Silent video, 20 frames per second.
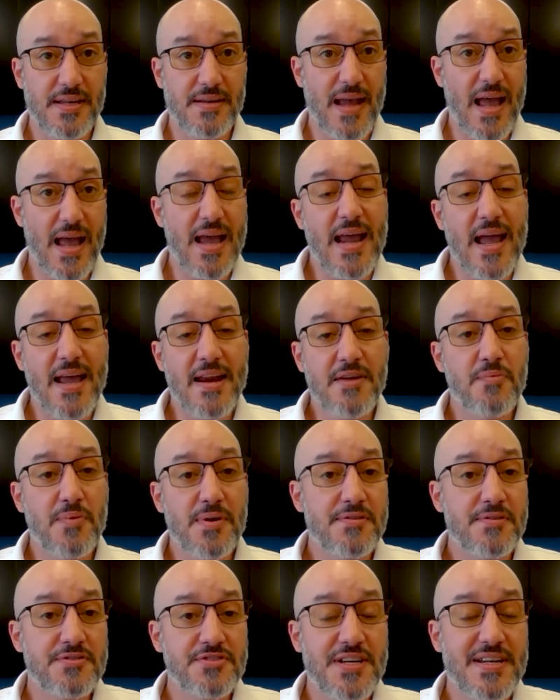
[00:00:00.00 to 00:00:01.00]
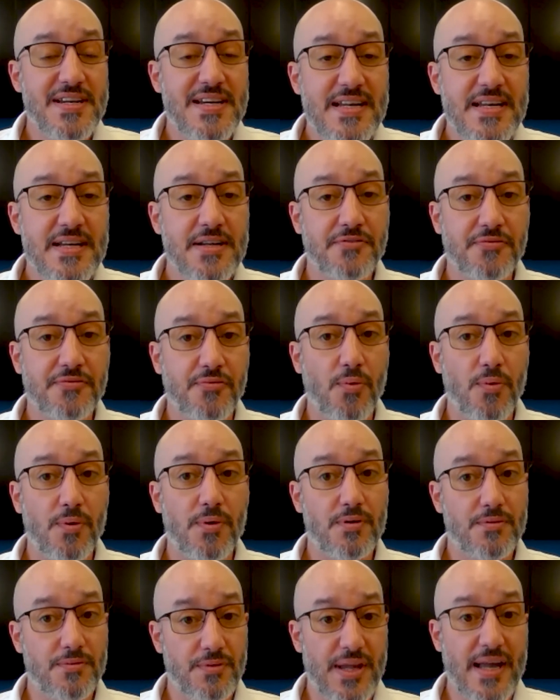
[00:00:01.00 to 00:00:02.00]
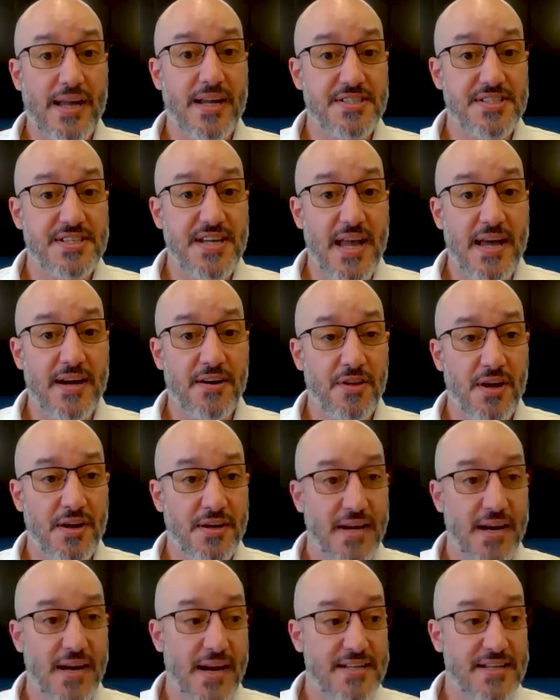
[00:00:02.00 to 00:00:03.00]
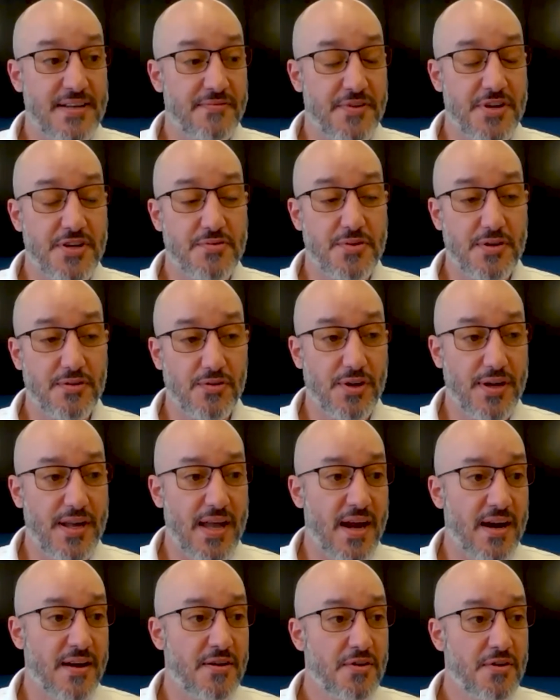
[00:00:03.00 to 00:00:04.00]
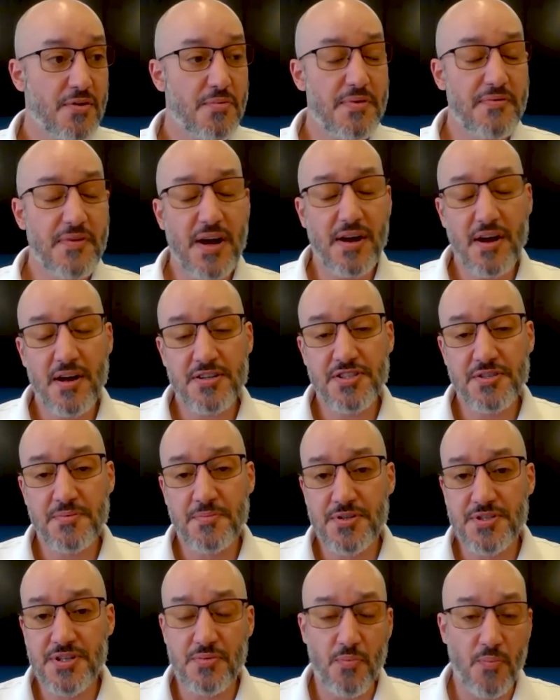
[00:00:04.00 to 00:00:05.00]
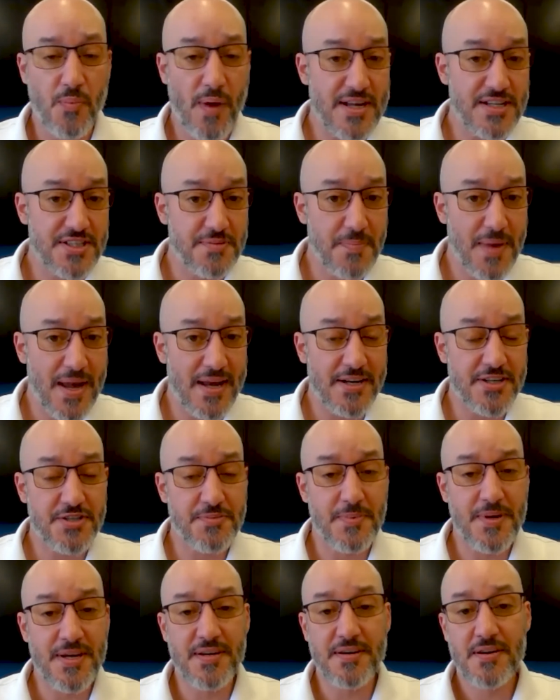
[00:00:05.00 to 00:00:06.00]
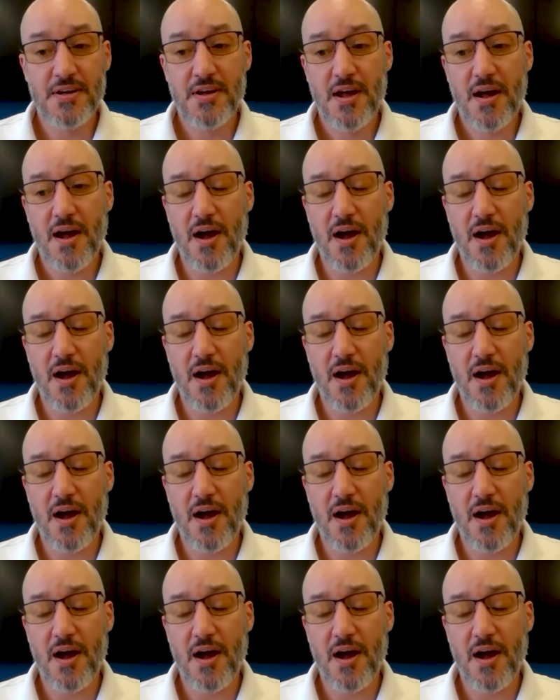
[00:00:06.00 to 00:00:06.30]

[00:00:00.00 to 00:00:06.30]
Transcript: anywhere there's a need for legacy analog connectivity. You can look at it. We've got customers in waste management.